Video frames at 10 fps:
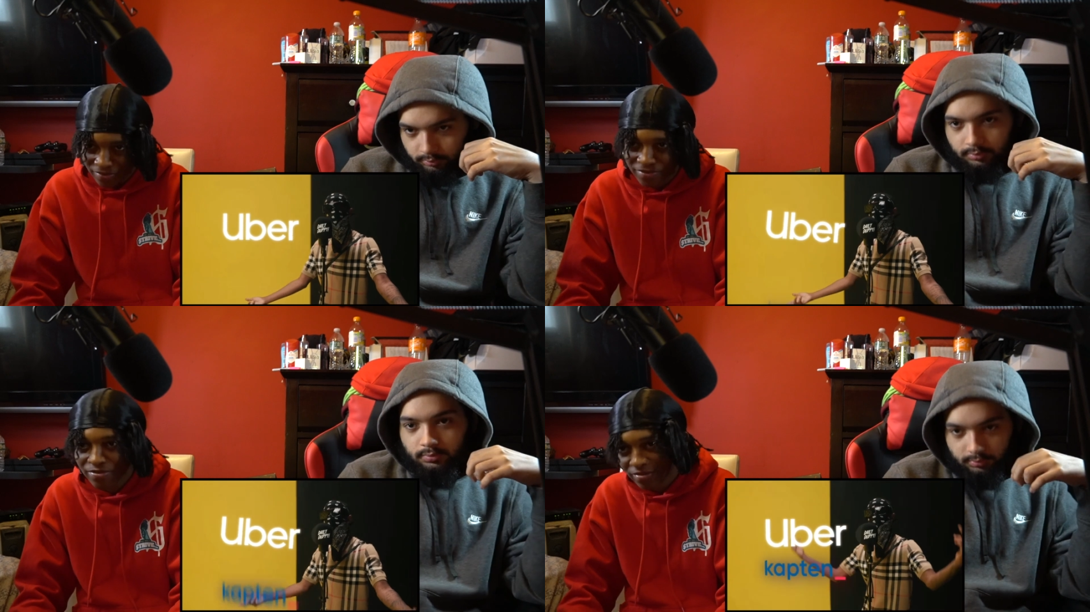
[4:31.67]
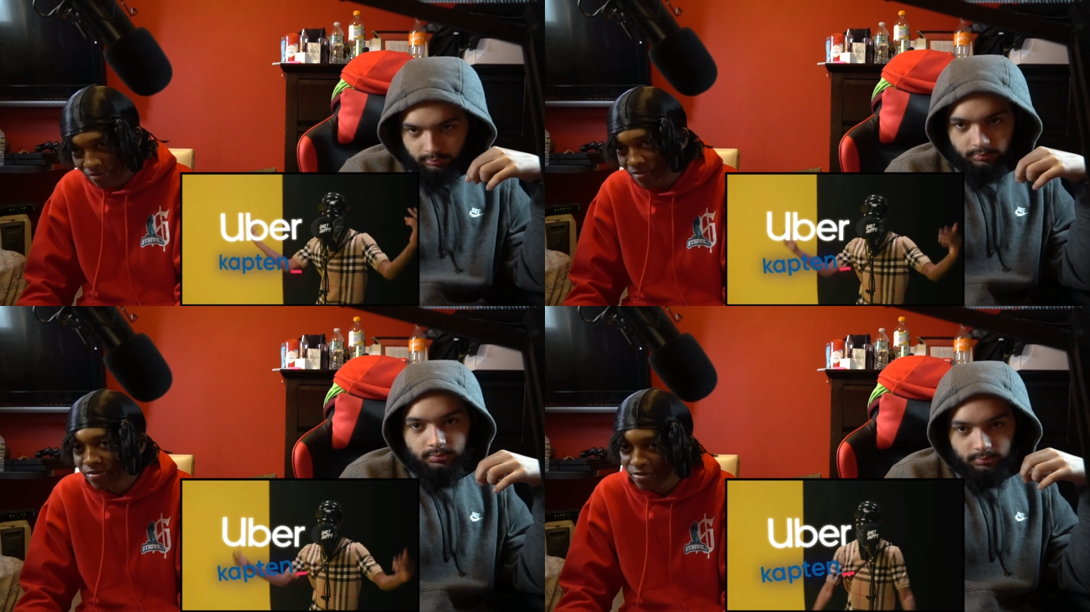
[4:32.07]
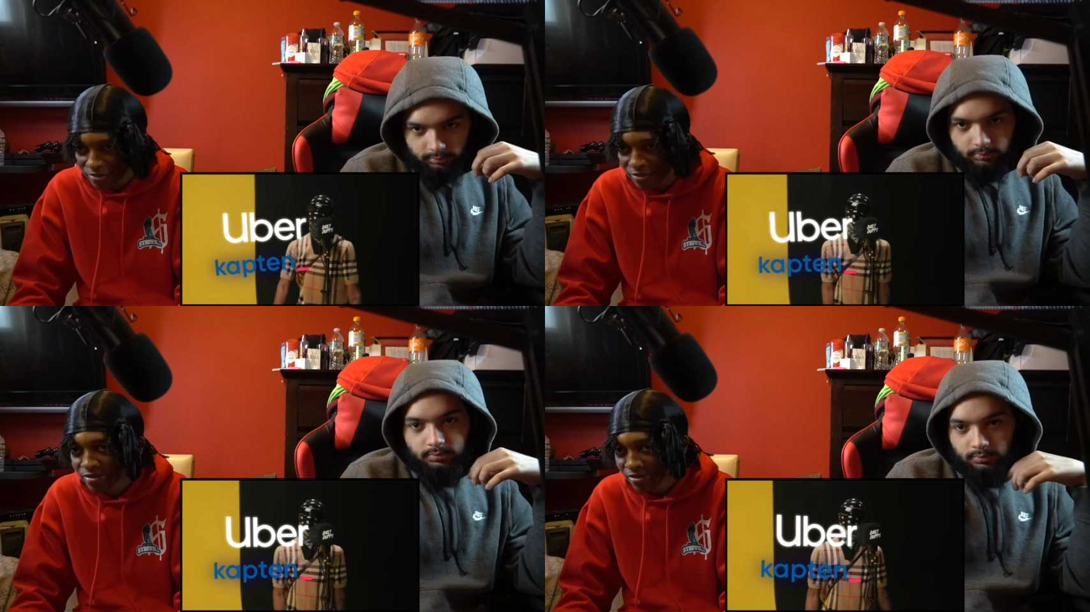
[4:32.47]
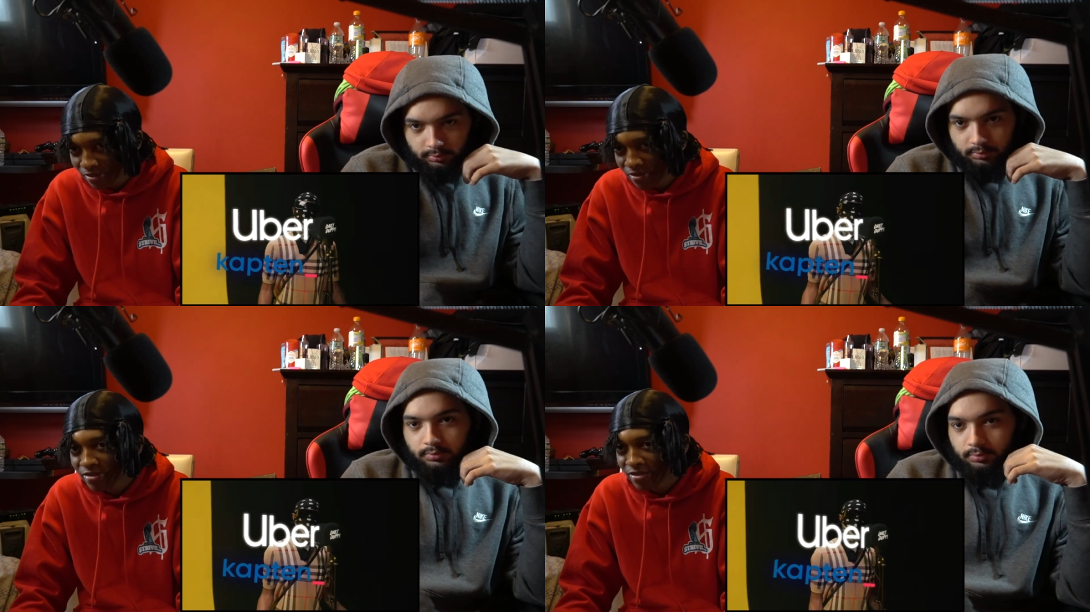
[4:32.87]
Speaker 1: Uber, a captain.
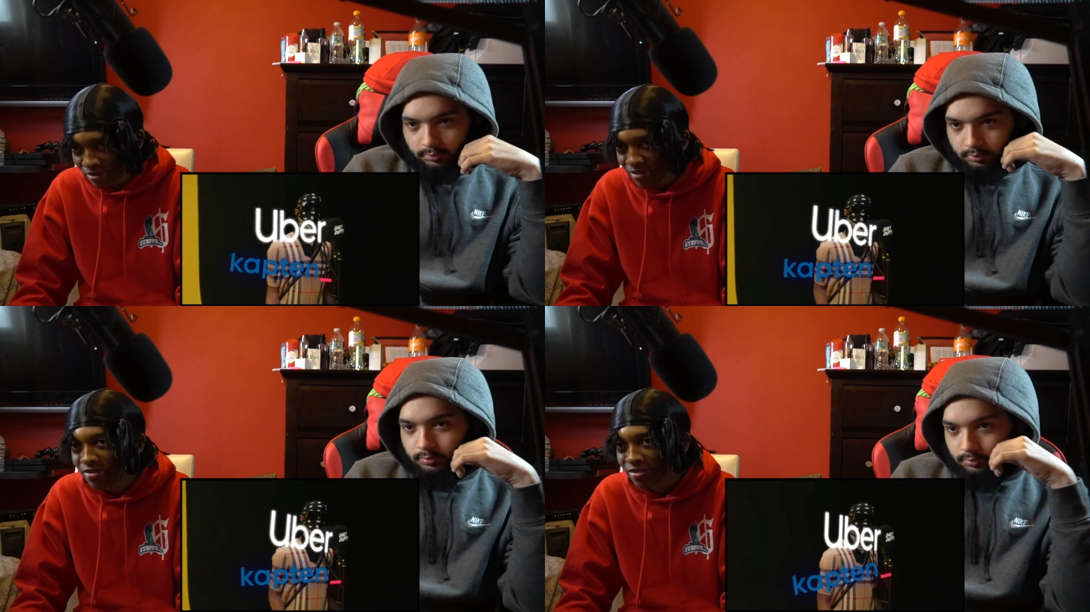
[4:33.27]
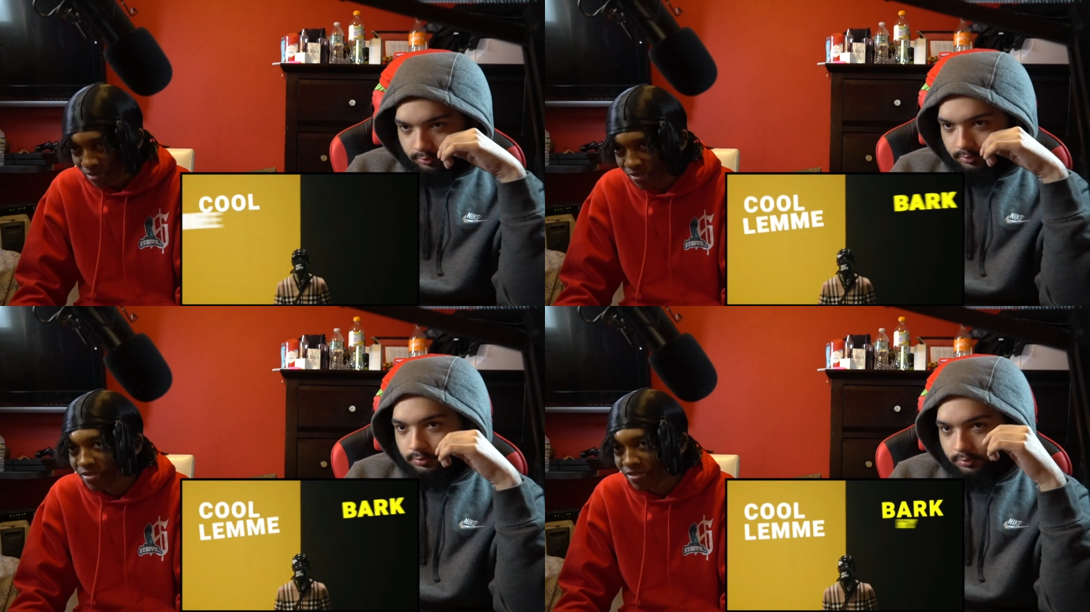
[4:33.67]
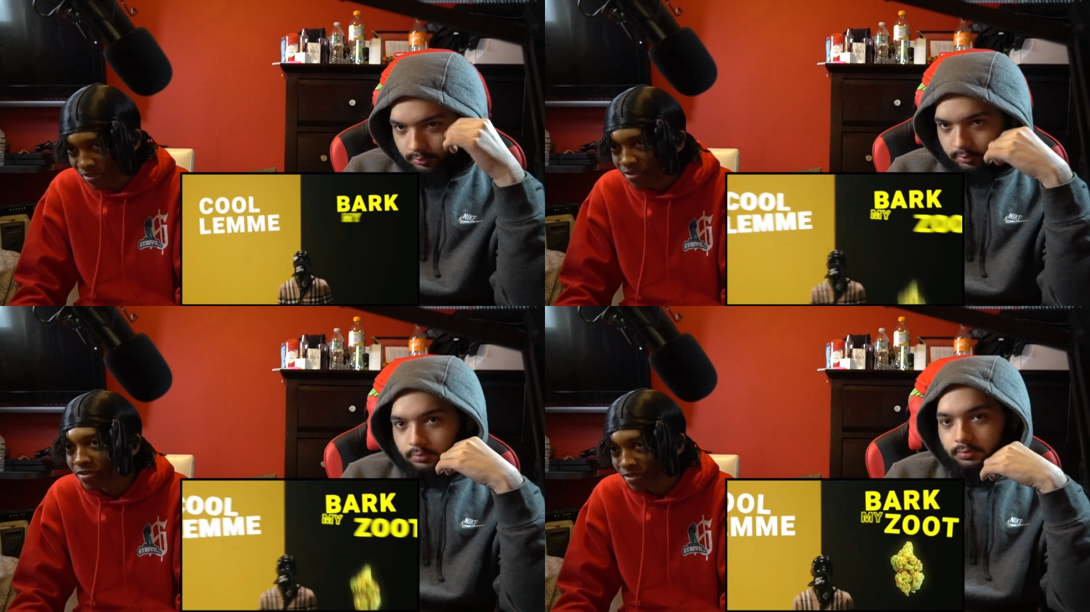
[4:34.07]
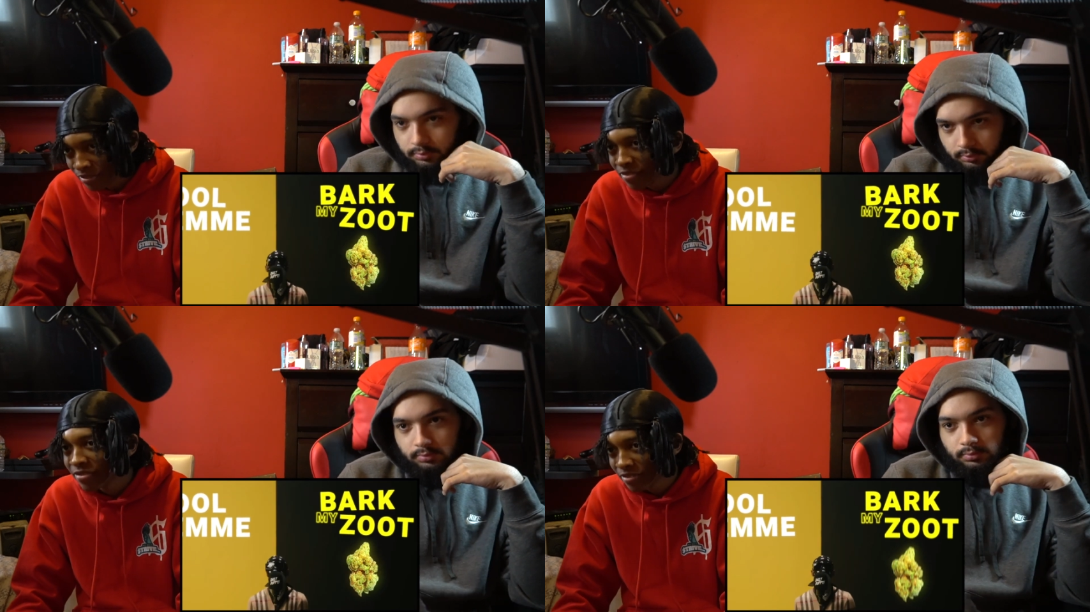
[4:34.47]
The driver's calling me, bought my
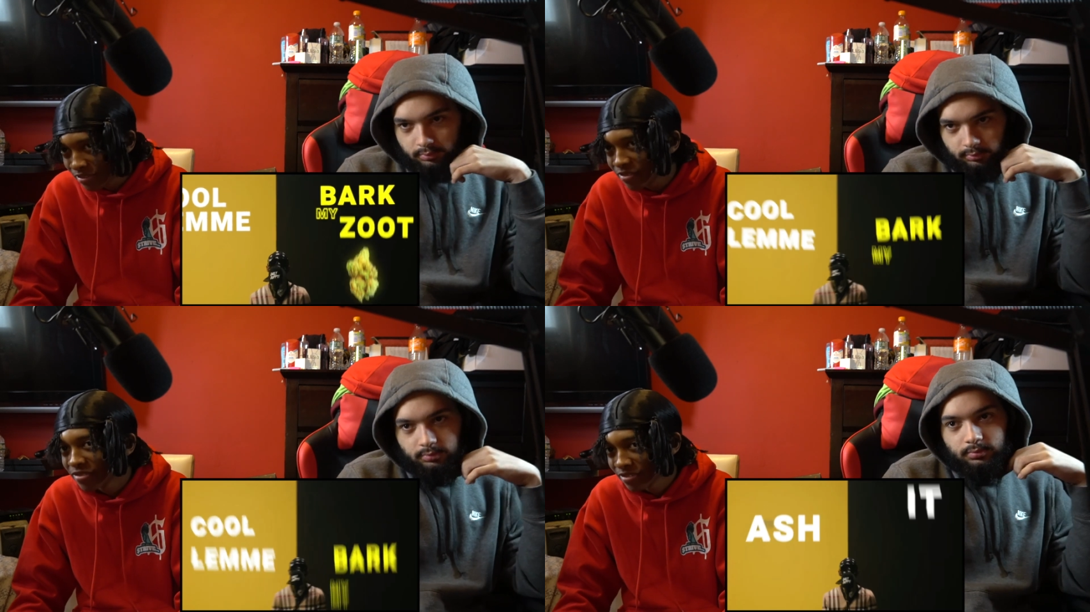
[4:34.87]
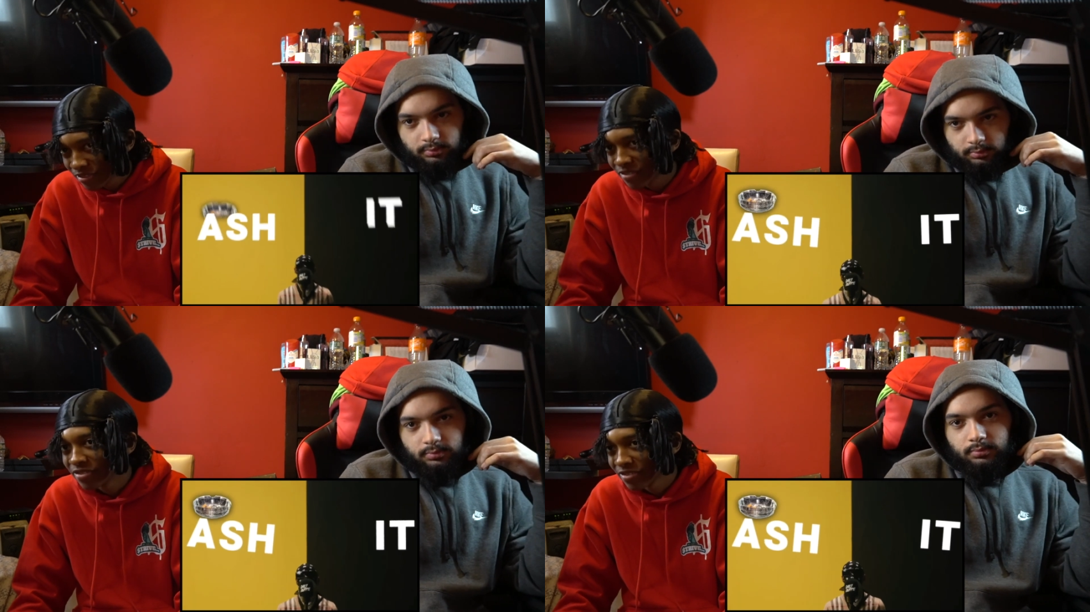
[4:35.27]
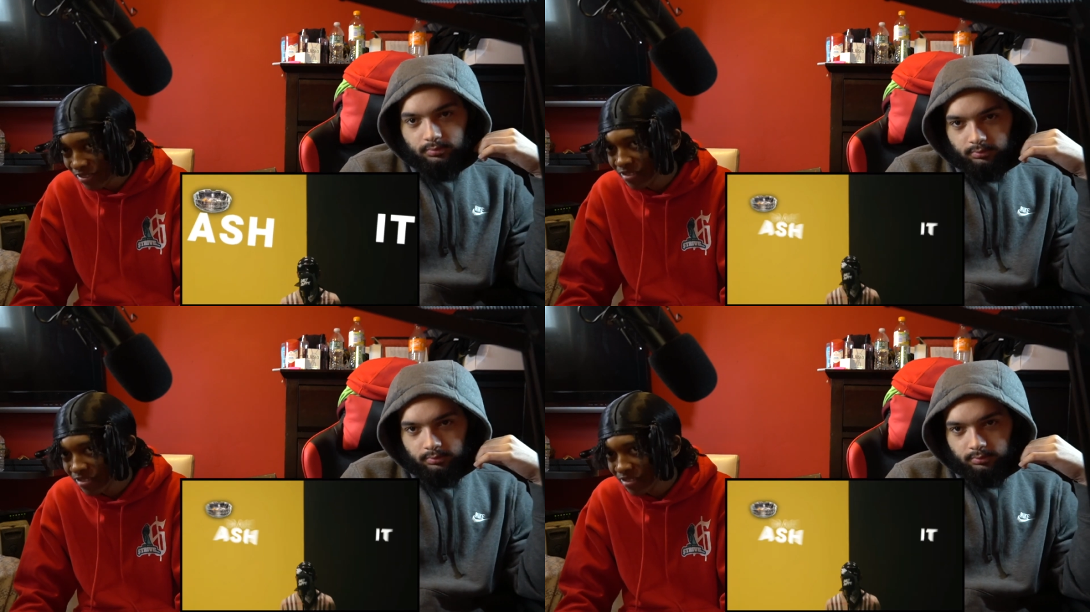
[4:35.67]
zoo, I just try not to ash it.